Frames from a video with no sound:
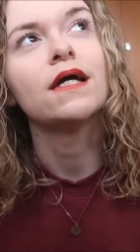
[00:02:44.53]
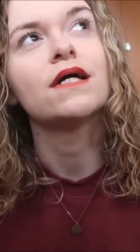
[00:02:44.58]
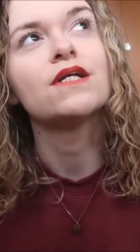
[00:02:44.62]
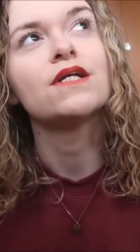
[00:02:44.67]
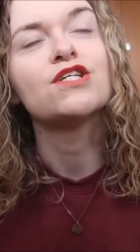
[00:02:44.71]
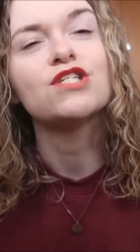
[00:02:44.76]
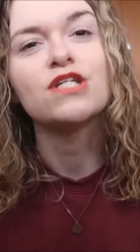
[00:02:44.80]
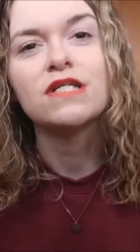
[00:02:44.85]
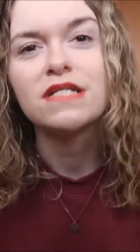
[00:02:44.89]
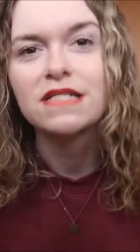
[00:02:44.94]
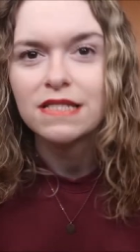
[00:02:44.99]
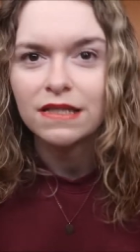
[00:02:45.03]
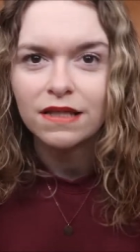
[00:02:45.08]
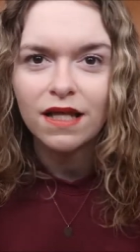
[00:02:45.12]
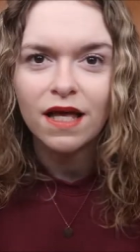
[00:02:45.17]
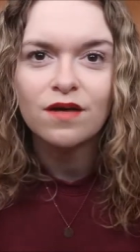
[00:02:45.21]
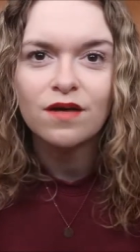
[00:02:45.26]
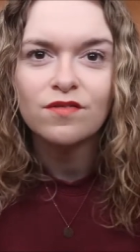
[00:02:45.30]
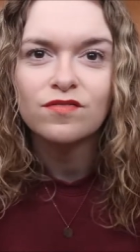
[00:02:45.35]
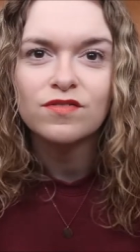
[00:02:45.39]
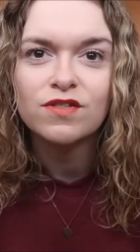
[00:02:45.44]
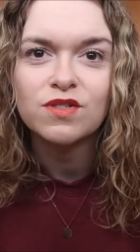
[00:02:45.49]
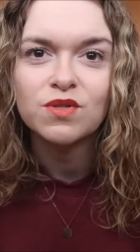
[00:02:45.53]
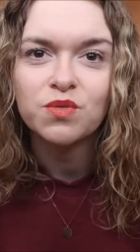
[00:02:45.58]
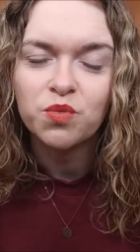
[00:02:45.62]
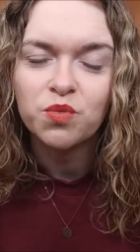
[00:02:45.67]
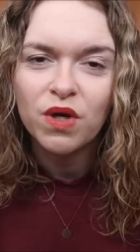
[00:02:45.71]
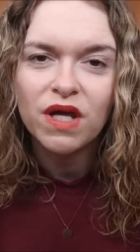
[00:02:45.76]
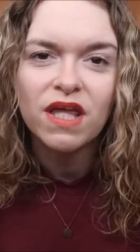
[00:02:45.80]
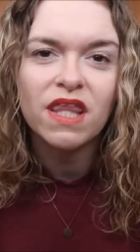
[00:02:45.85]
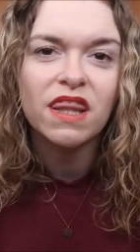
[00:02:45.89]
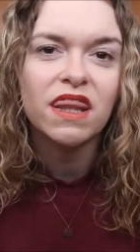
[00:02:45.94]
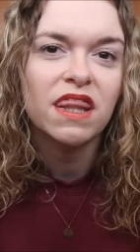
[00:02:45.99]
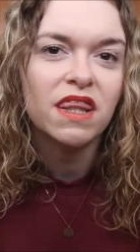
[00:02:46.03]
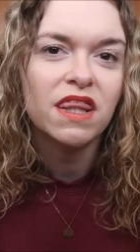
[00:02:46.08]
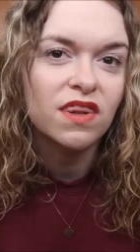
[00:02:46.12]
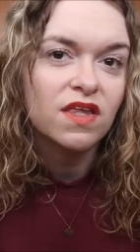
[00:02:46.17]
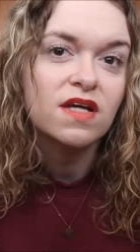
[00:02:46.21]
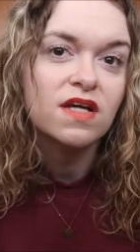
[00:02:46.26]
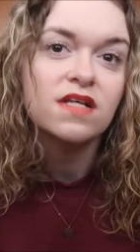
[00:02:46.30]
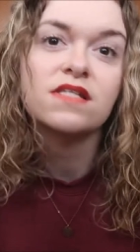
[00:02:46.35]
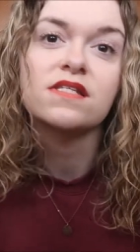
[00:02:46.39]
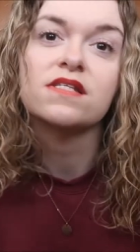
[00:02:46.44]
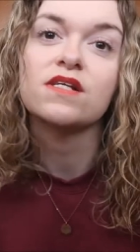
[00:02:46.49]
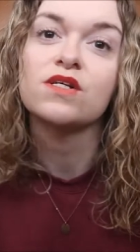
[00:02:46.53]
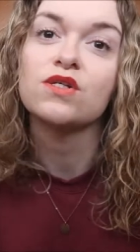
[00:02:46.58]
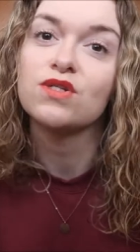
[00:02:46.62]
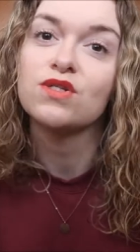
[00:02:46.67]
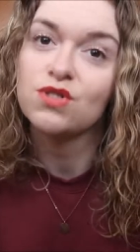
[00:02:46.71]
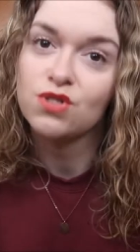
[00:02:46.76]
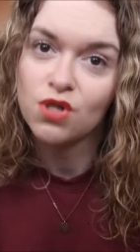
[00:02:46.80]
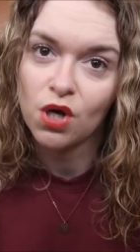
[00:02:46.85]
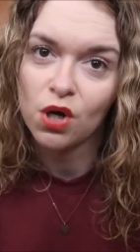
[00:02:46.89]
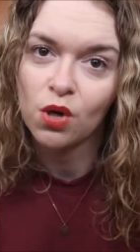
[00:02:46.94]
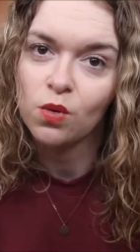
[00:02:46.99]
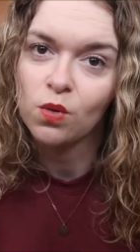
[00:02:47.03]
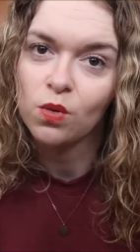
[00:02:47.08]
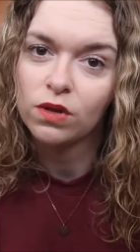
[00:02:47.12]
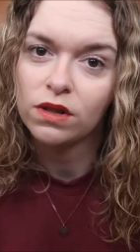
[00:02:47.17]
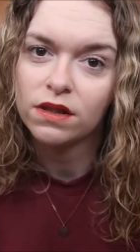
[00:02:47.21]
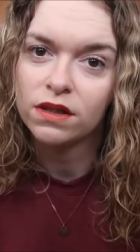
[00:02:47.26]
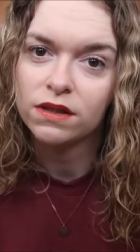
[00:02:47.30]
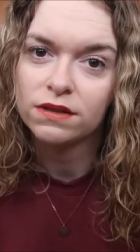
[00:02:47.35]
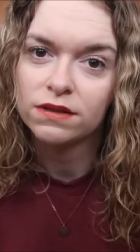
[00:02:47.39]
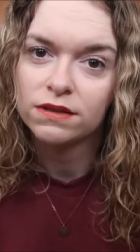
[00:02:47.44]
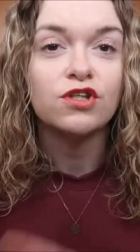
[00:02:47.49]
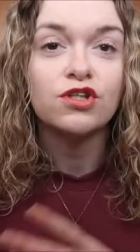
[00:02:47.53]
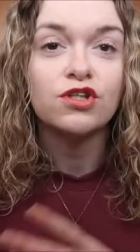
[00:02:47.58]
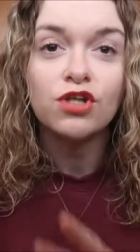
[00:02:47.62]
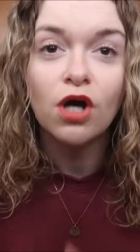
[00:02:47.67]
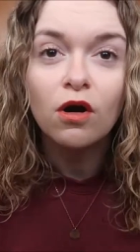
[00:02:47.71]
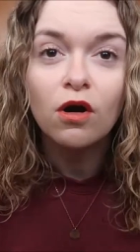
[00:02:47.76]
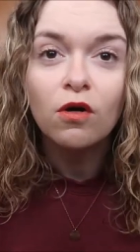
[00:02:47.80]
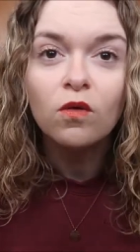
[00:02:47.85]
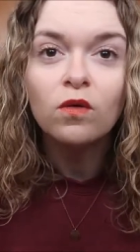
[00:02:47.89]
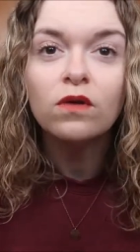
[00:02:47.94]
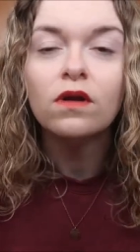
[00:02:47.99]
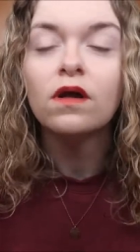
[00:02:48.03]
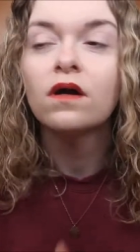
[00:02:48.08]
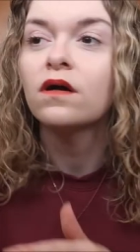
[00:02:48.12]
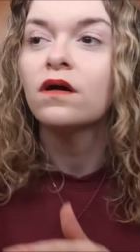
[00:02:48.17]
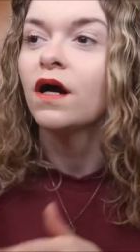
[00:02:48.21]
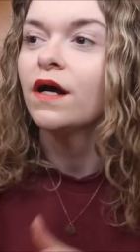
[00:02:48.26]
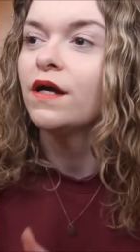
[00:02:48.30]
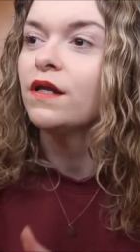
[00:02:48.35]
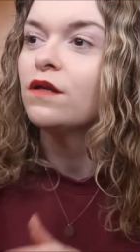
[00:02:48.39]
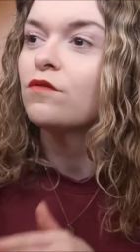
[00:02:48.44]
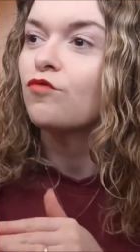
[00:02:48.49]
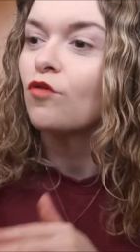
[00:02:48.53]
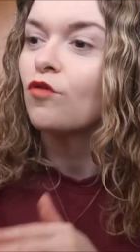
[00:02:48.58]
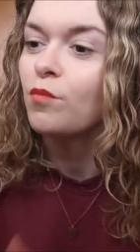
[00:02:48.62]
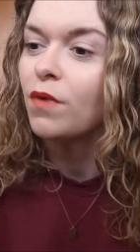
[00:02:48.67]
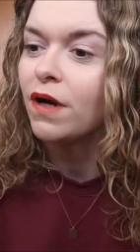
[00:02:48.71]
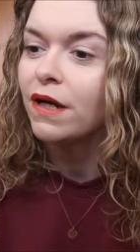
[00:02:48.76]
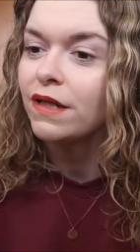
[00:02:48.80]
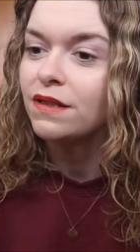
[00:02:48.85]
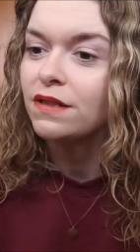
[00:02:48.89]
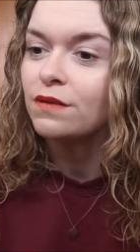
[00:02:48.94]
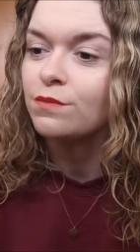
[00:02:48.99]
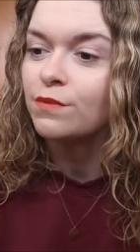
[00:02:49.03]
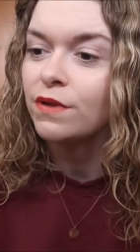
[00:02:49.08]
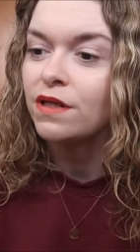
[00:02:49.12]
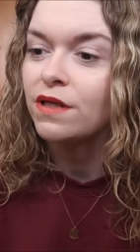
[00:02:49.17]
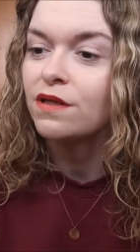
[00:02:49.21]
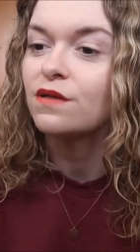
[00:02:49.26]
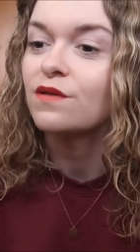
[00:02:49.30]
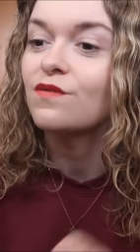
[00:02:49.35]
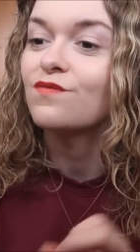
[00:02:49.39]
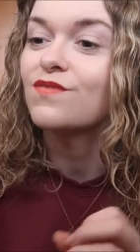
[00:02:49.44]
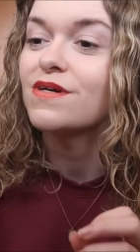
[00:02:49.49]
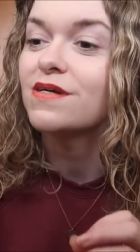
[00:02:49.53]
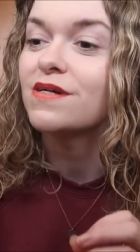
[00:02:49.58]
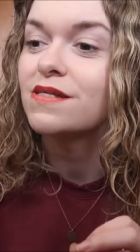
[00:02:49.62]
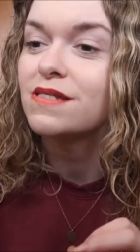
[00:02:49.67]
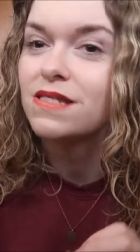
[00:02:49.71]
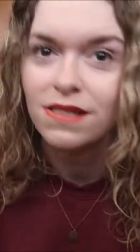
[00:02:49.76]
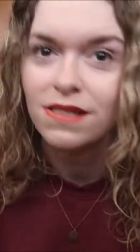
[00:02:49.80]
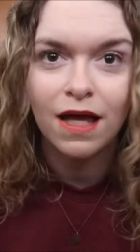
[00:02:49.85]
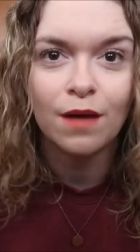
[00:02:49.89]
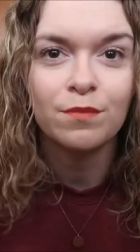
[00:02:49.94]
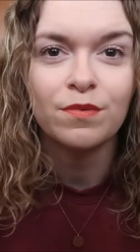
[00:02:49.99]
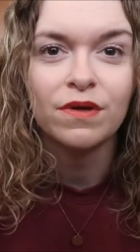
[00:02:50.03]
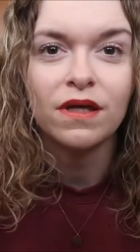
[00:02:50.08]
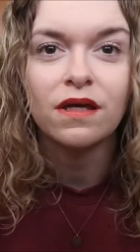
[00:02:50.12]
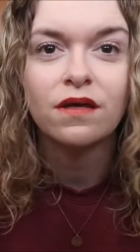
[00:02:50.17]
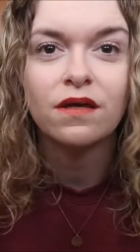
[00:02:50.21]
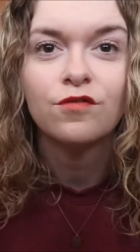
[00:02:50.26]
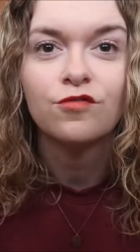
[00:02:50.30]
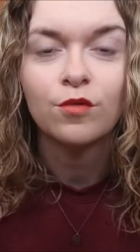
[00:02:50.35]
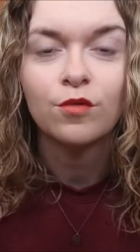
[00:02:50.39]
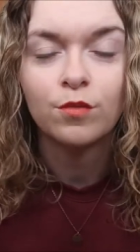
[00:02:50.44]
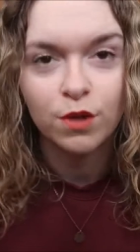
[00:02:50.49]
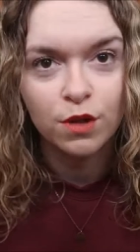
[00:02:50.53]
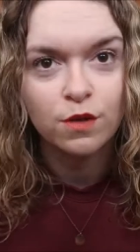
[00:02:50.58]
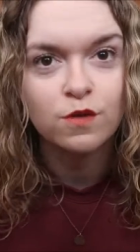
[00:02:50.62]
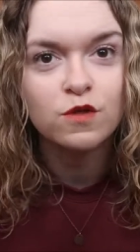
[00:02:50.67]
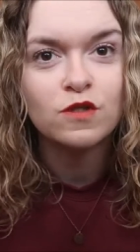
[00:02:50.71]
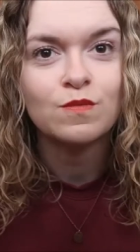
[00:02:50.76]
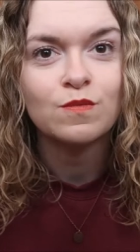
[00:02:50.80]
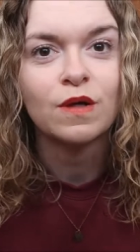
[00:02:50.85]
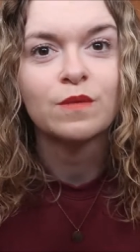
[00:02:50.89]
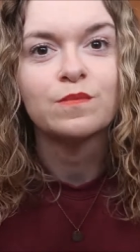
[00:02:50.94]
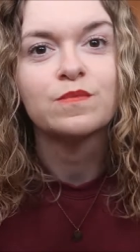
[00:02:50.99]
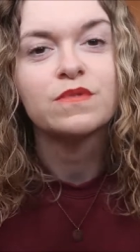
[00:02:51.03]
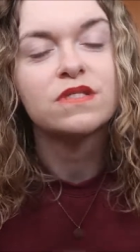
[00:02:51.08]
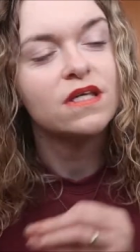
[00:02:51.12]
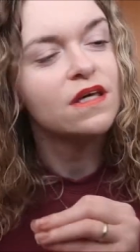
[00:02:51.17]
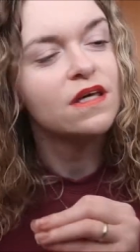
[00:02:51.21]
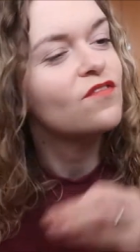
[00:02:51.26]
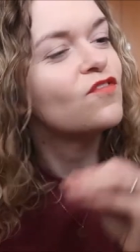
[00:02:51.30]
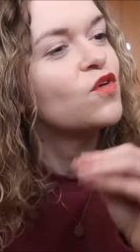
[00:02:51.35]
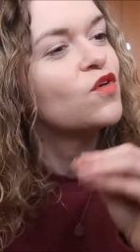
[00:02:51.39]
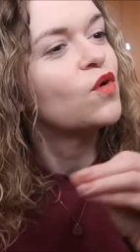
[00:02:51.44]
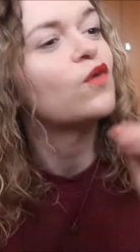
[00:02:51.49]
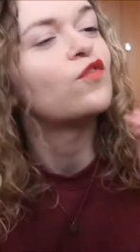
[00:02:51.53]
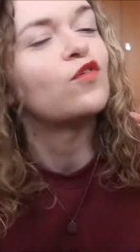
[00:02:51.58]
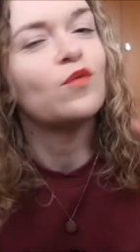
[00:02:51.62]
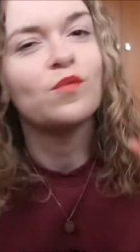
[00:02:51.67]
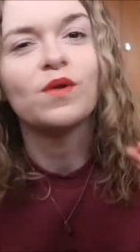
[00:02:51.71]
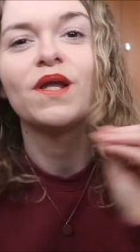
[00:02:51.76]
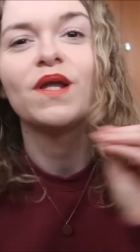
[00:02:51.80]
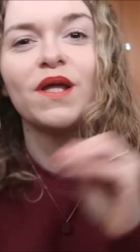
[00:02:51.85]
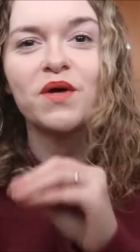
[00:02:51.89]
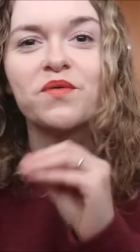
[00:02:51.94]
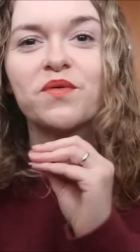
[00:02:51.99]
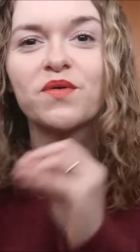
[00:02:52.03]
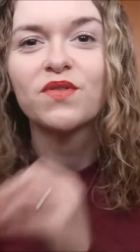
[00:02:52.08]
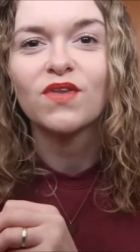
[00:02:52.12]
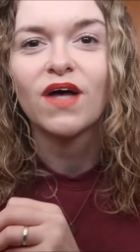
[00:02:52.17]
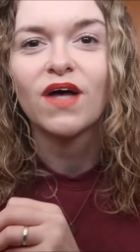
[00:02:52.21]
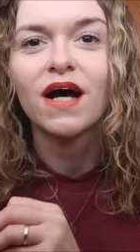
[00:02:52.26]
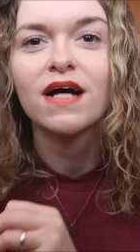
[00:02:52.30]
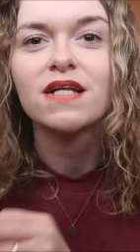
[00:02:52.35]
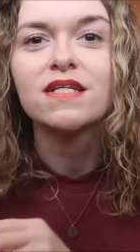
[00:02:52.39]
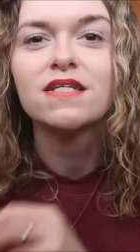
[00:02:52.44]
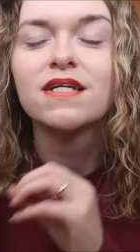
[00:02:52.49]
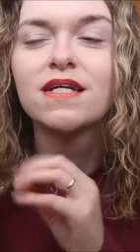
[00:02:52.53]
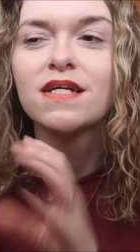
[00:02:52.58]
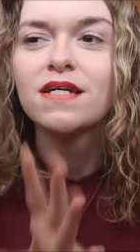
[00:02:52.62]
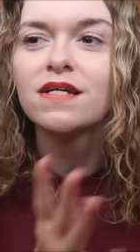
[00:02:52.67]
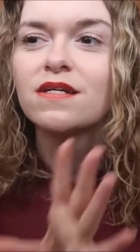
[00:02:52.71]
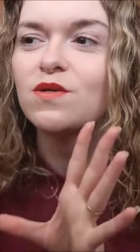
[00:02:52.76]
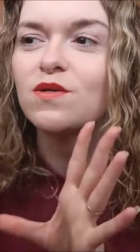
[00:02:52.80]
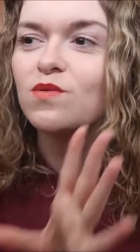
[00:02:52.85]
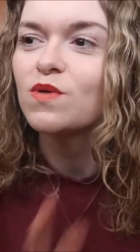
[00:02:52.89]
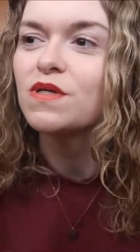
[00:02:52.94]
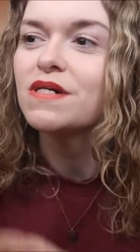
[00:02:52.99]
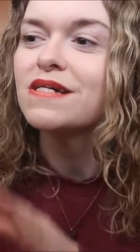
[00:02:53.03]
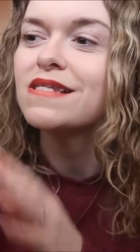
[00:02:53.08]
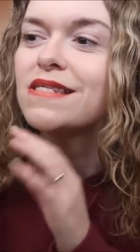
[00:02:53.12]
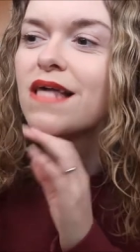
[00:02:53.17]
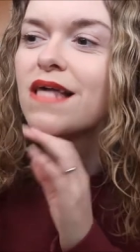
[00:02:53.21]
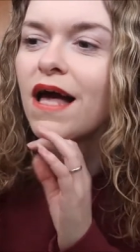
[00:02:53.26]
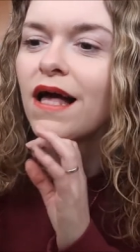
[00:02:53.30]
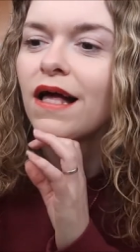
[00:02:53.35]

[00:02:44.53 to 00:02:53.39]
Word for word: and she is left with this doll. The doll kind of reminded me of Slappy from Goosebumps if you're familiar with that. It was